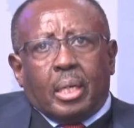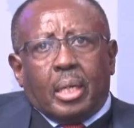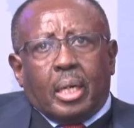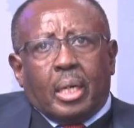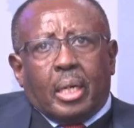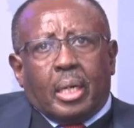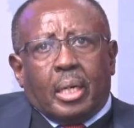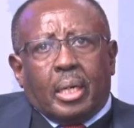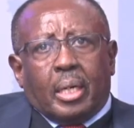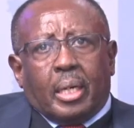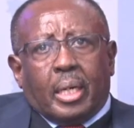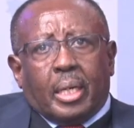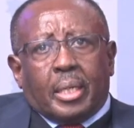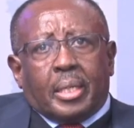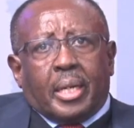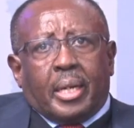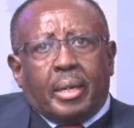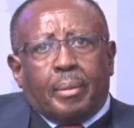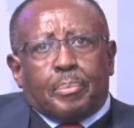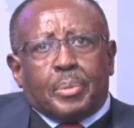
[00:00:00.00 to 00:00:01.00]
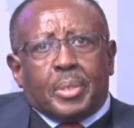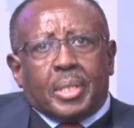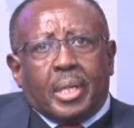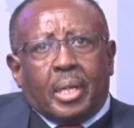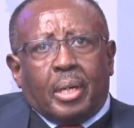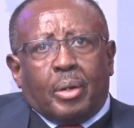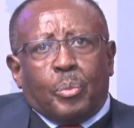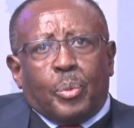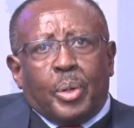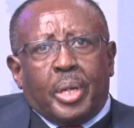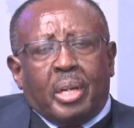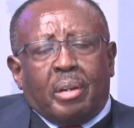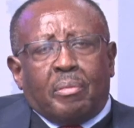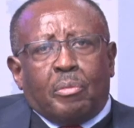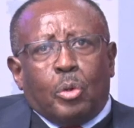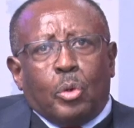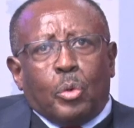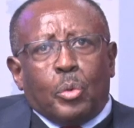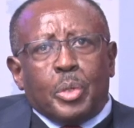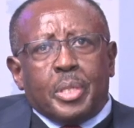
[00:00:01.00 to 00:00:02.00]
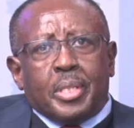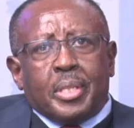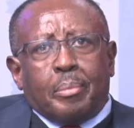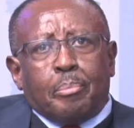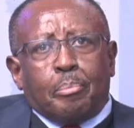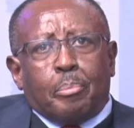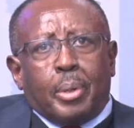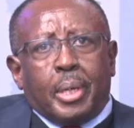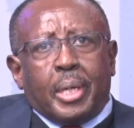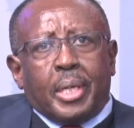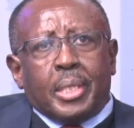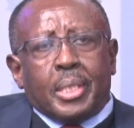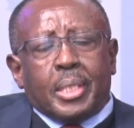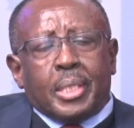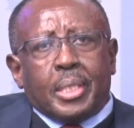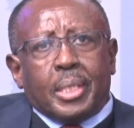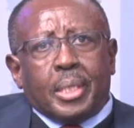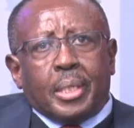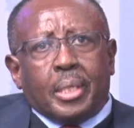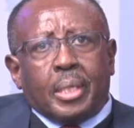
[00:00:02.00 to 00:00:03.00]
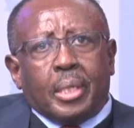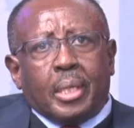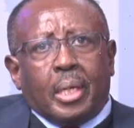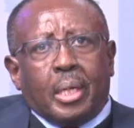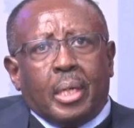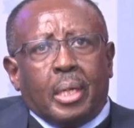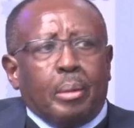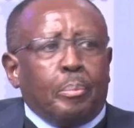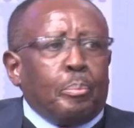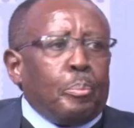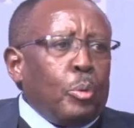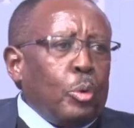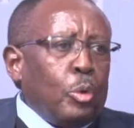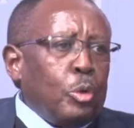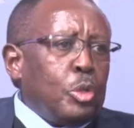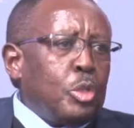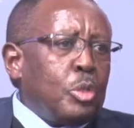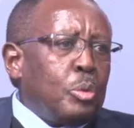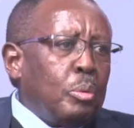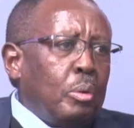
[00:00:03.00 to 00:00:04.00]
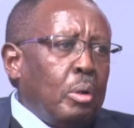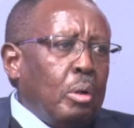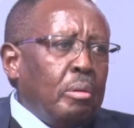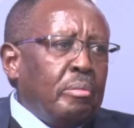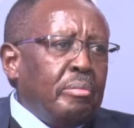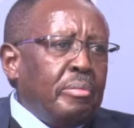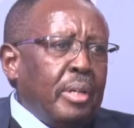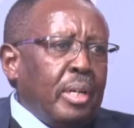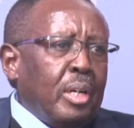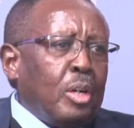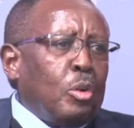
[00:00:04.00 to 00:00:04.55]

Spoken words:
At KEPSA, we have always embraced an approach of